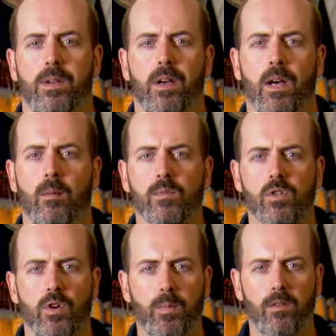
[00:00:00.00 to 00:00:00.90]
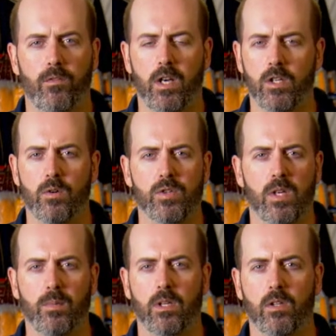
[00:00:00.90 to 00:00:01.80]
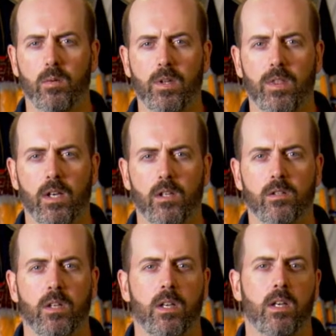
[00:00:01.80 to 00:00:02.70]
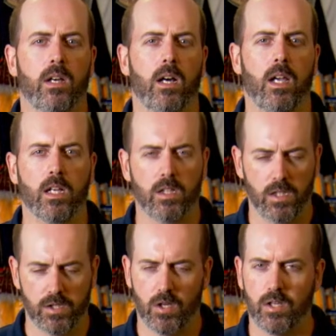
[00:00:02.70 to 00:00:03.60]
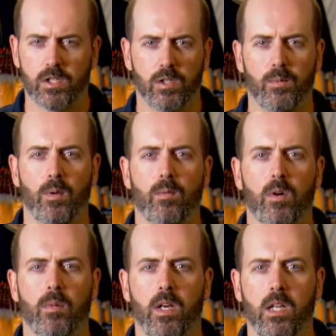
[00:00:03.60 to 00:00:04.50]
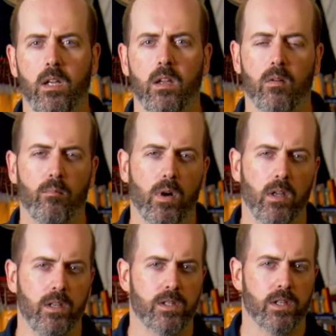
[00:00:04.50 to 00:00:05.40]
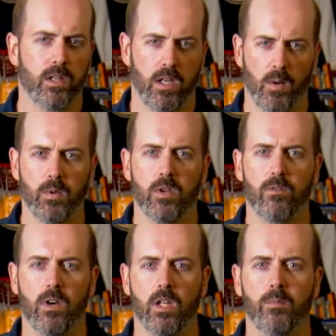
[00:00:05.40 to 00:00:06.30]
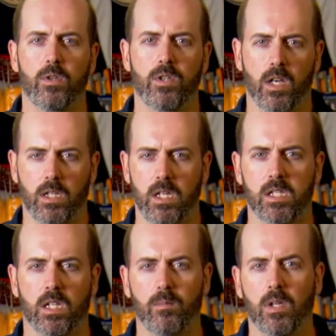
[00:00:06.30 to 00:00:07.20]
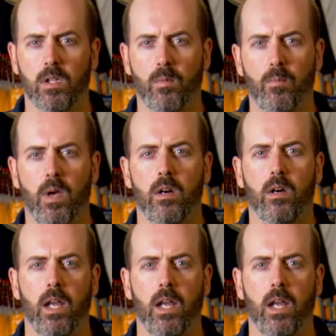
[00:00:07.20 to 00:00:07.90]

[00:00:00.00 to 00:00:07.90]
So don't be afraid to go with something a little bit thicker. It does cost a little bit more money, but it's going to help you develop. Your technique's going to be a little bit better.